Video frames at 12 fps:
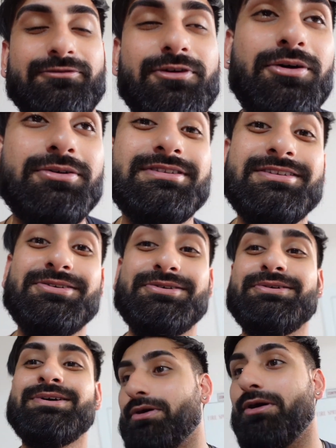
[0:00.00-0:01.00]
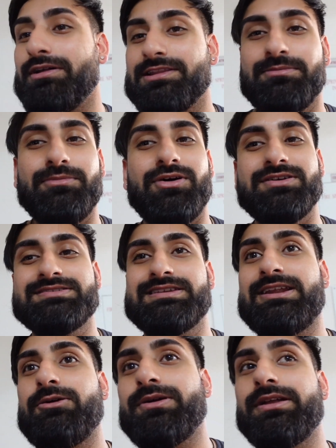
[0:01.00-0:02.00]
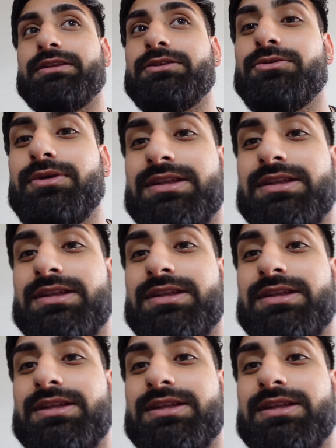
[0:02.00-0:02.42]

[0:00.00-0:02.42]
phone too, all the mods that I want to do